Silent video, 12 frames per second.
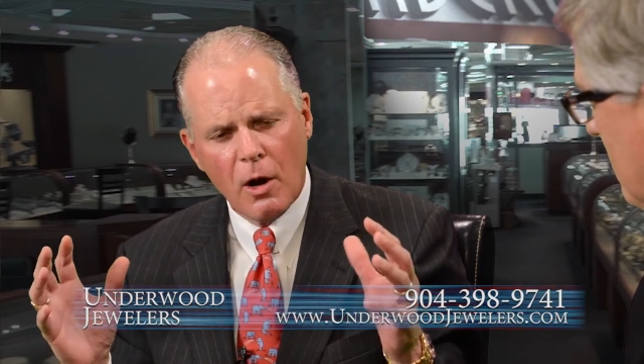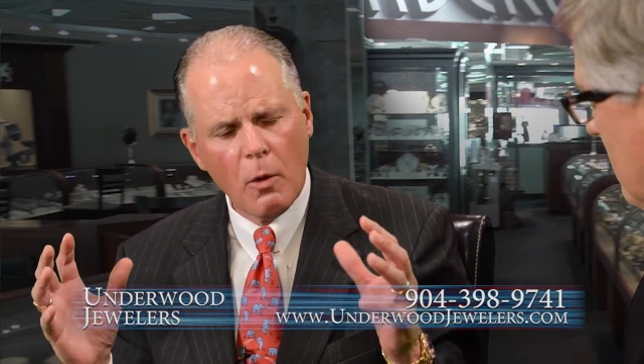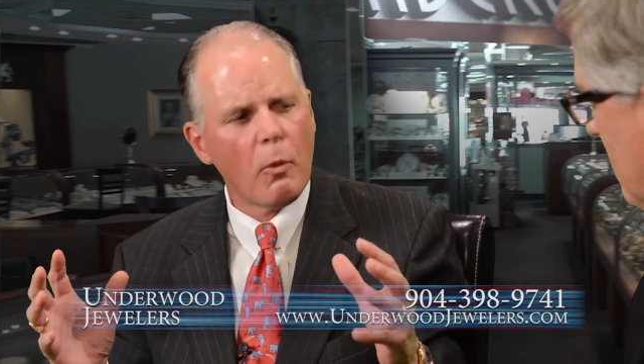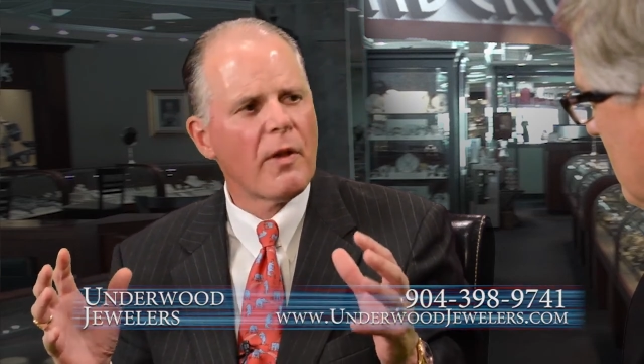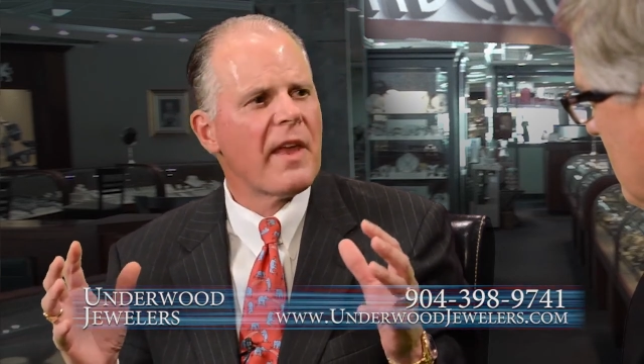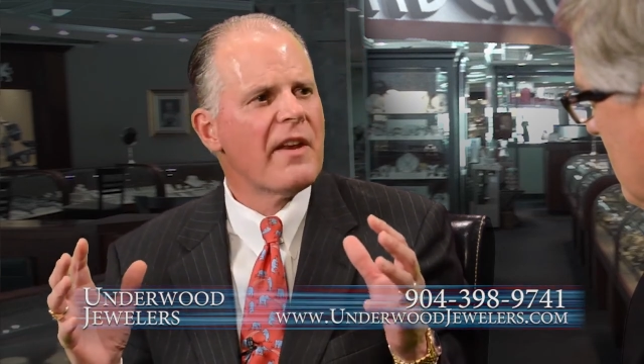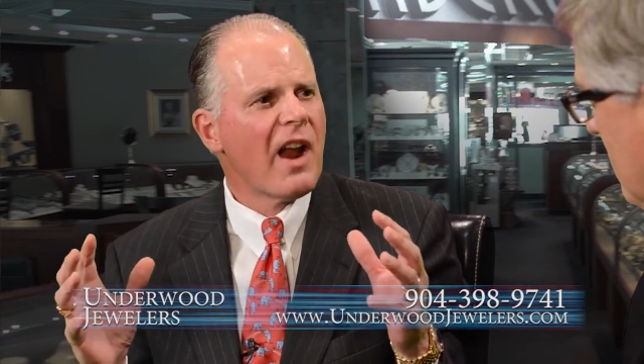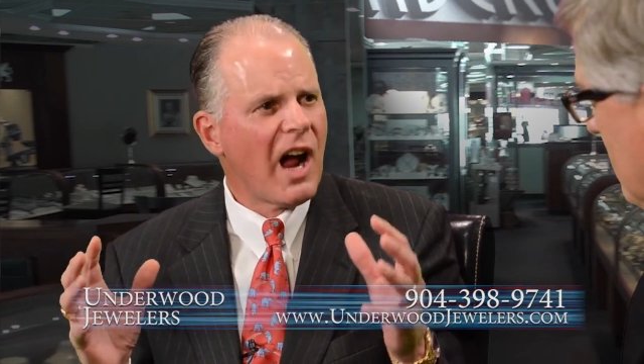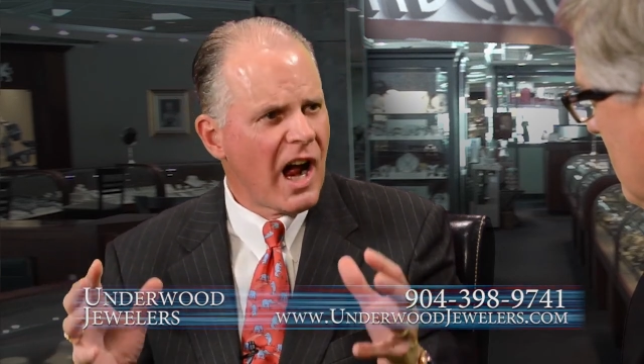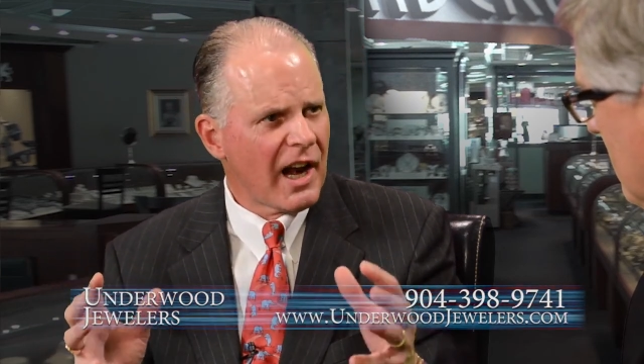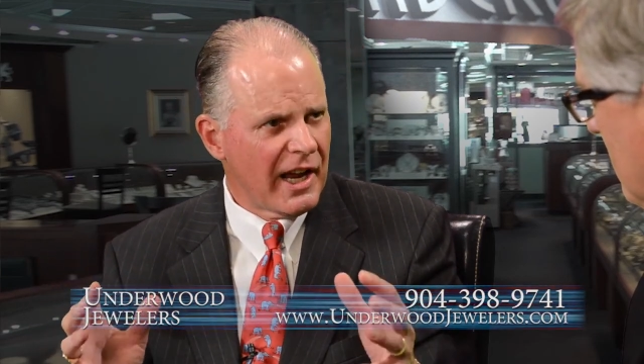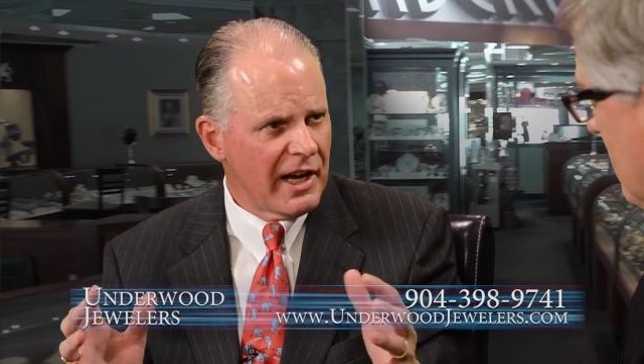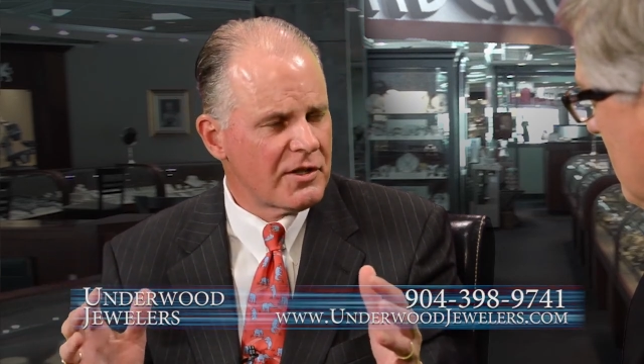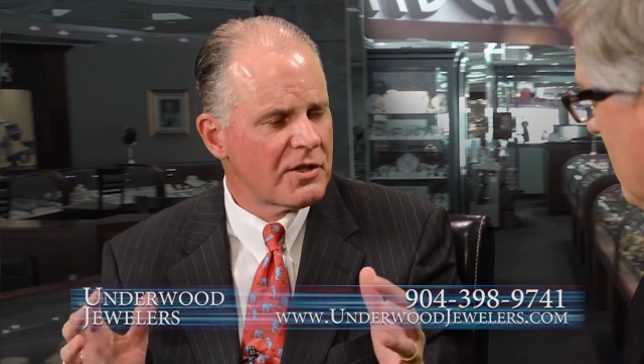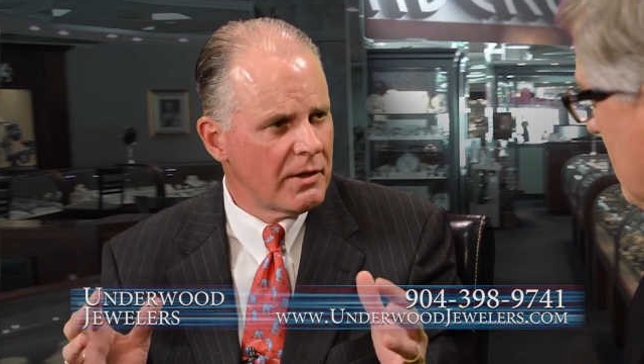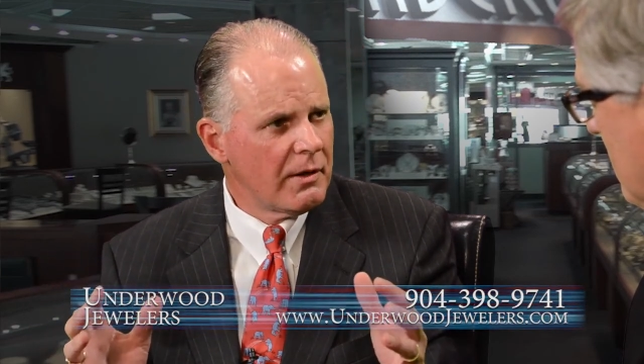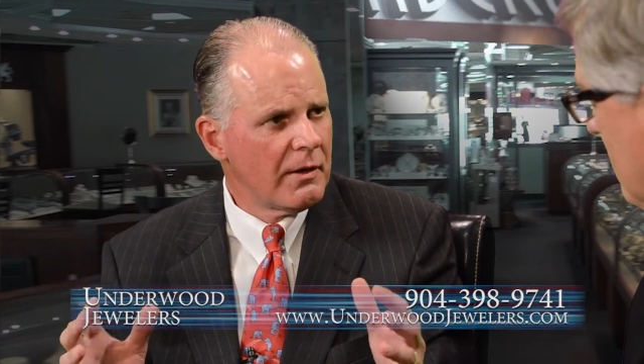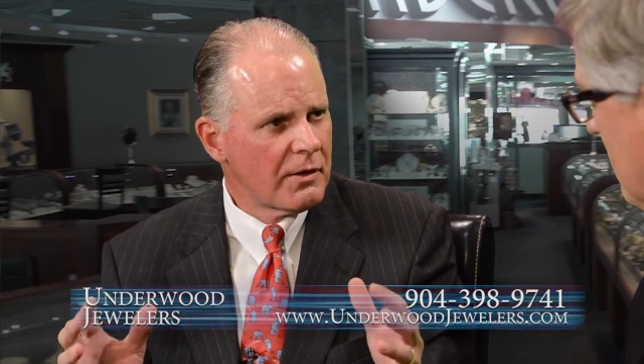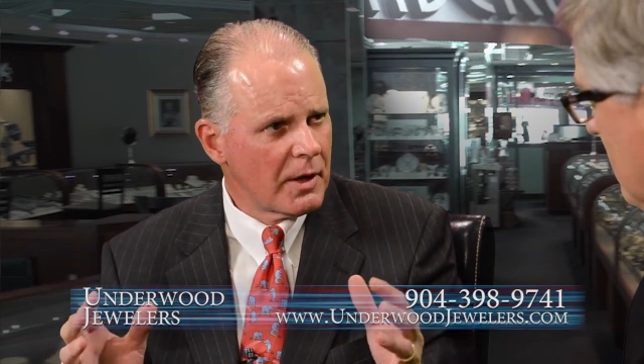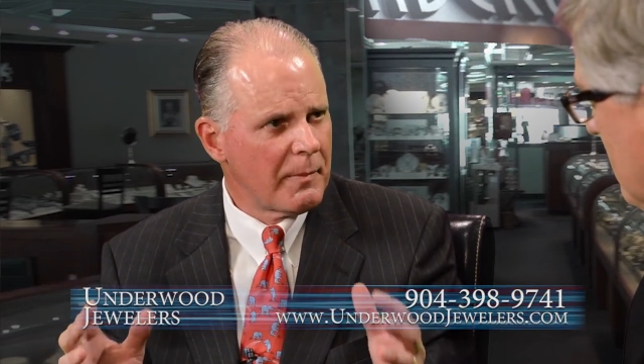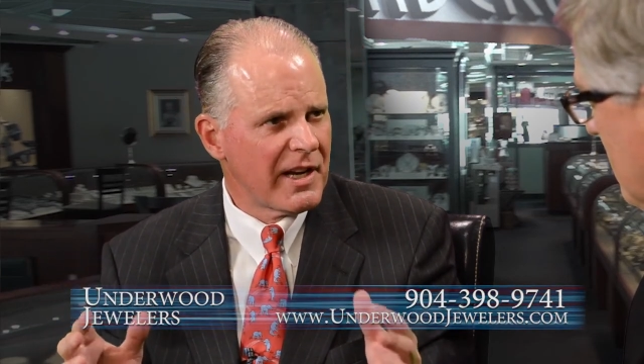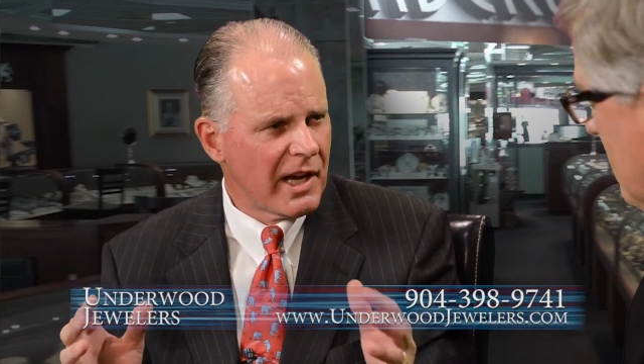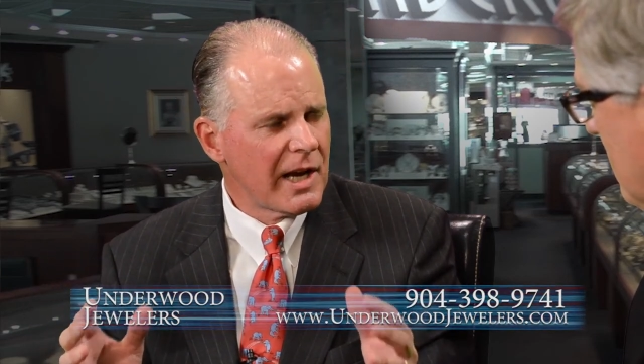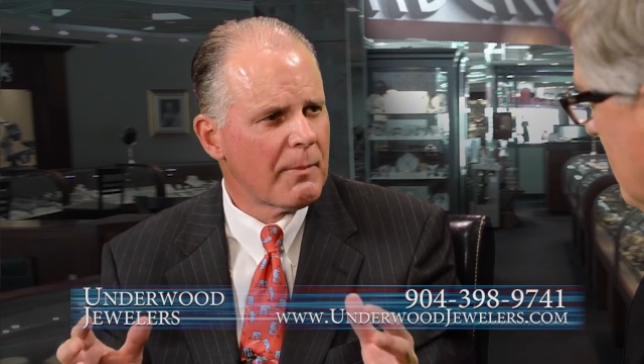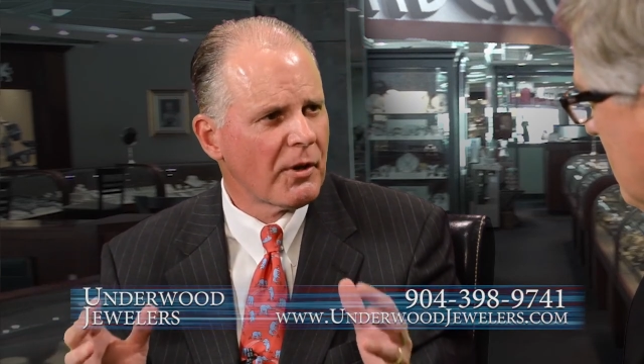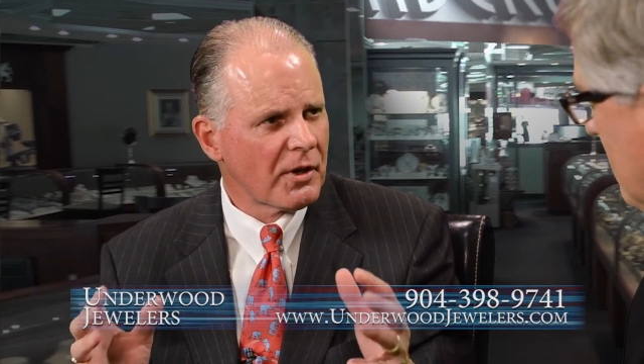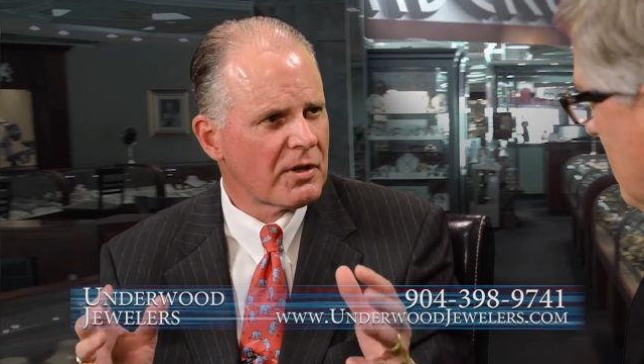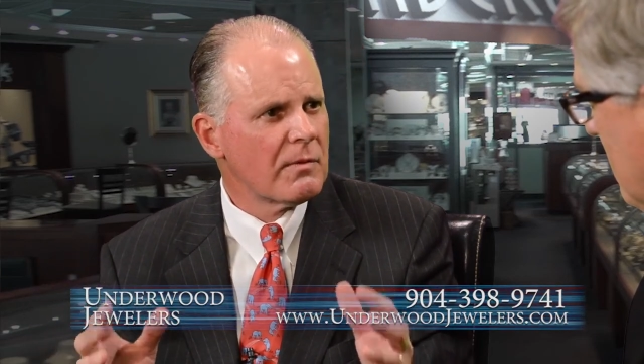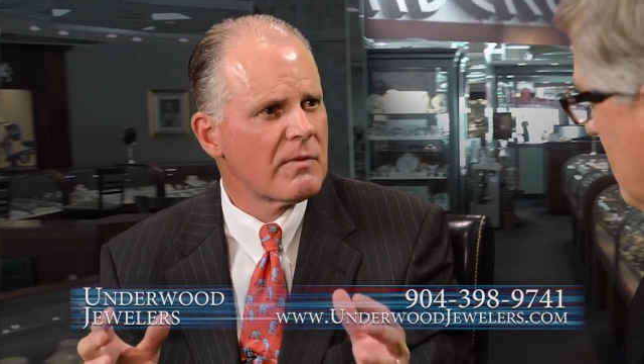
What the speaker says: with the knowledge to be able to